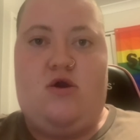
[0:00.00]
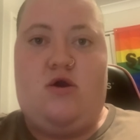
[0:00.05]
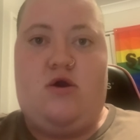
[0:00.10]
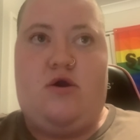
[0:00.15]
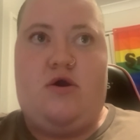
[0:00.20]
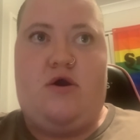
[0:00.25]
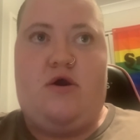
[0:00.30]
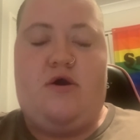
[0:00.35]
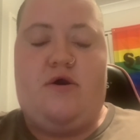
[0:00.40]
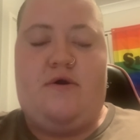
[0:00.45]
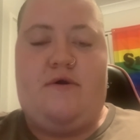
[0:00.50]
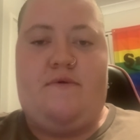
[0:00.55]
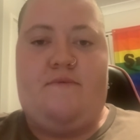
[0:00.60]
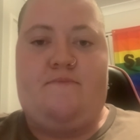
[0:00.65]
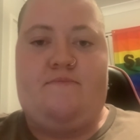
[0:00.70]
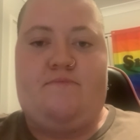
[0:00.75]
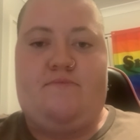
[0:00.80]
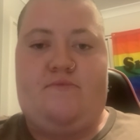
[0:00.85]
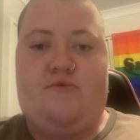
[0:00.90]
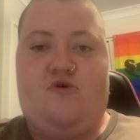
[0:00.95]
All
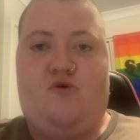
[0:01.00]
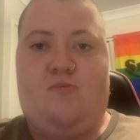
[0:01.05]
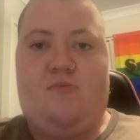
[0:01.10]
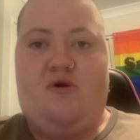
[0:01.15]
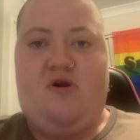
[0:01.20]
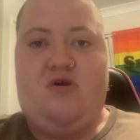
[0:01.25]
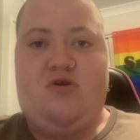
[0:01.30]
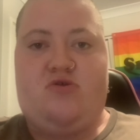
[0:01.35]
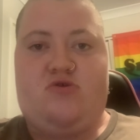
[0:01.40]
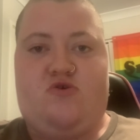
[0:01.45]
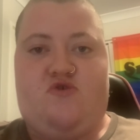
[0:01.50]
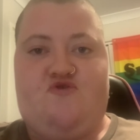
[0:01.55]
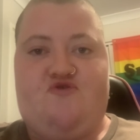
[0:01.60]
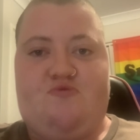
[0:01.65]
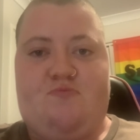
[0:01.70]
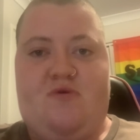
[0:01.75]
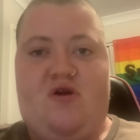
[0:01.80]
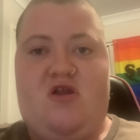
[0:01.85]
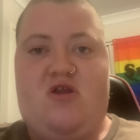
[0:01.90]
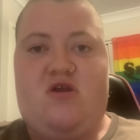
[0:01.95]
my
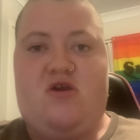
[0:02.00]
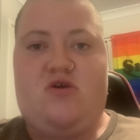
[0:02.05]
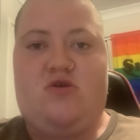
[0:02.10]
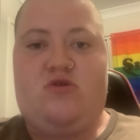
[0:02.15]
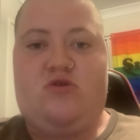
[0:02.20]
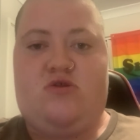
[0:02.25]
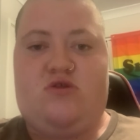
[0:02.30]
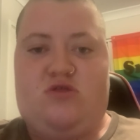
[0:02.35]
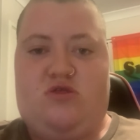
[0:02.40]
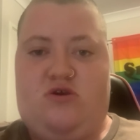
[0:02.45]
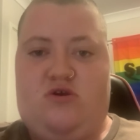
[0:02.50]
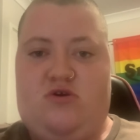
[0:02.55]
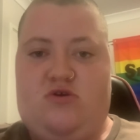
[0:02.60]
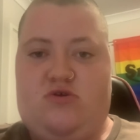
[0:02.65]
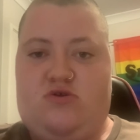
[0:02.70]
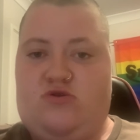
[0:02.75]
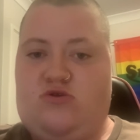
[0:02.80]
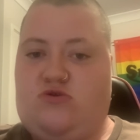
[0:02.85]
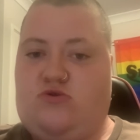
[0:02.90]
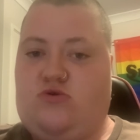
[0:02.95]
social medias,
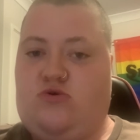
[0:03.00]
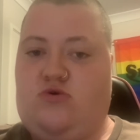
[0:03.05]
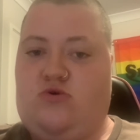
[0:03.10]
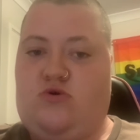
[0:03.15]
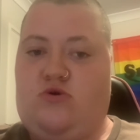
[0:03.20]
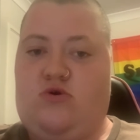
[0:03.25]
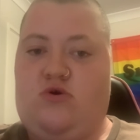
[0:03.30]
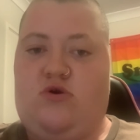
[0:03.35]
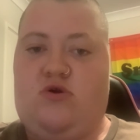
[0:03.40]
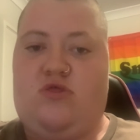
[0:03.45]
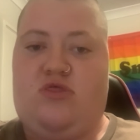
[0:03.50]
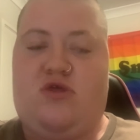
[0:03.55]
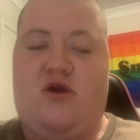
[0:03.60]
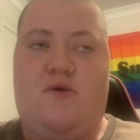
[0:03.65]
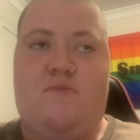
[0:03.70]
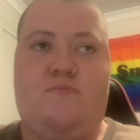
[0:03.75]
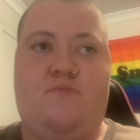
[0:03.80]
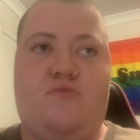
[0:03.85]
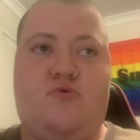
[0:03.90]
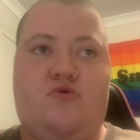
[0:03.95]
links to
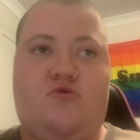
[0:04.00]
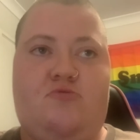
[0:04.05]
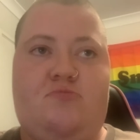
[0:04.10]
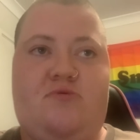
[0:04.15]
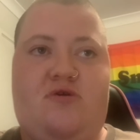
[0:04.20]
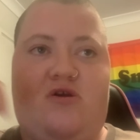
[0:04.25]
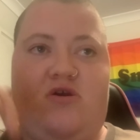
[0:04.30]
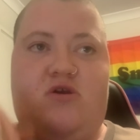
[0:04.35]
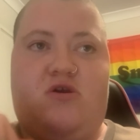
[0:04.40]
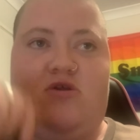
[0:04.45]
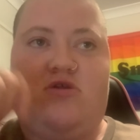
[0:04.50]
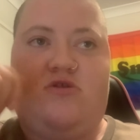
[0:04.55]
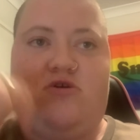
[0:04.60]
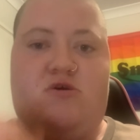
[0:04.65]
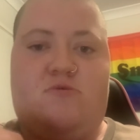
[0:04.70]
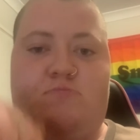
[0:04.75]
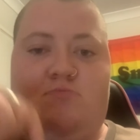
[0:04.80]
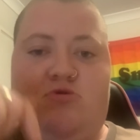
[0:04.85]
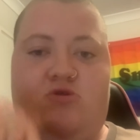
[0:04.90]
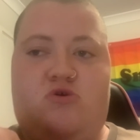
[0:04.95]
them will be
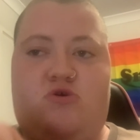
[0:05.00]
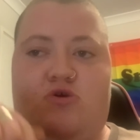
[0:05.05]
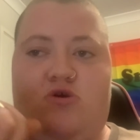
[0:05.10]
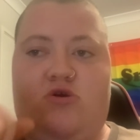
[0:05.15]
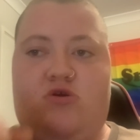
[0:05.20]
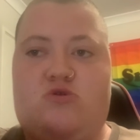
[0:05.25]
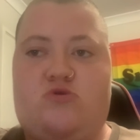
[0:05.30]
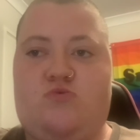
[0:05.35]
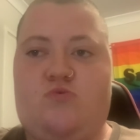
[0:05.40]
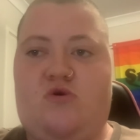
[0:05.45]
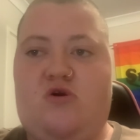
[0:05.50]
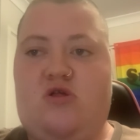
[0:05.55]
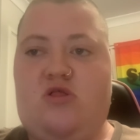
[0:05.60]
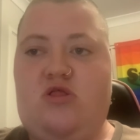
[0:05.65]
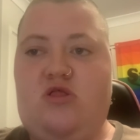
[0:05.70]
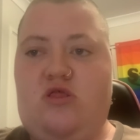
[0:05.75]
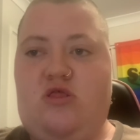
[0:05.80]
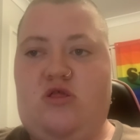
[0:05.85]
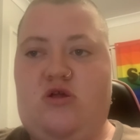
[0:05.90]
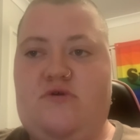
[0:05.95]
down below as
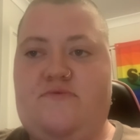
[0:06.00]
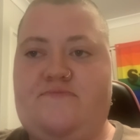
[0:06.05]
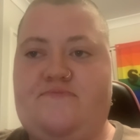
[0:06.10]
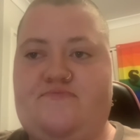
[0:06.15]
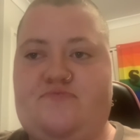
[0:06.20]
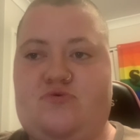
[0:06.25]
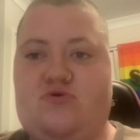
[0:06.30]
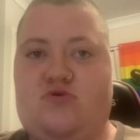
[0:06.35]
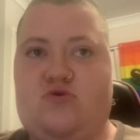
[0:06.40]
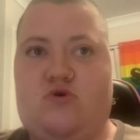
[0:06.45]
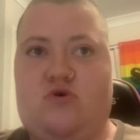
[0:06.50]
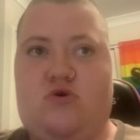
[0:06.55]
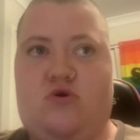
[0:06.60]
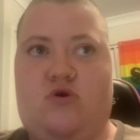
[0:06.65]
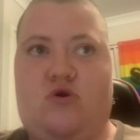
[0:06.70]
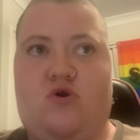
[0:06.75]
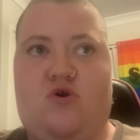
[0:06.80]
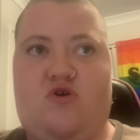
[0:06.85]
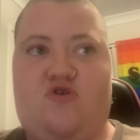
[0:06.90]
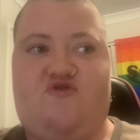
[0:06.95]
well,
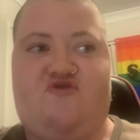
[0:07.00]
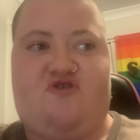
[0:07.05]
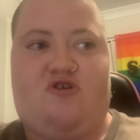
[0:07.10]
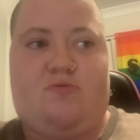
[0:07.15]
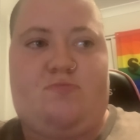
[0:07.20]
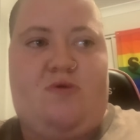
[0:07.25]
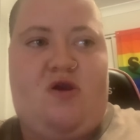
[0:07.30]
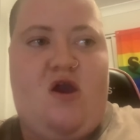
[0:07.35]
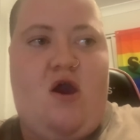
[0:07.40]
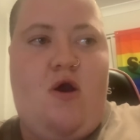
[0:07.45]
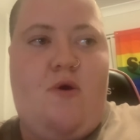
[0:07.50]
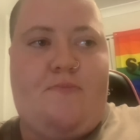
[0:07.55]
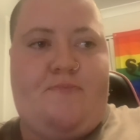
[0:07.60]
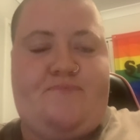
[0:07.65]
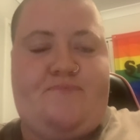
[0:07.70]
so go check me out.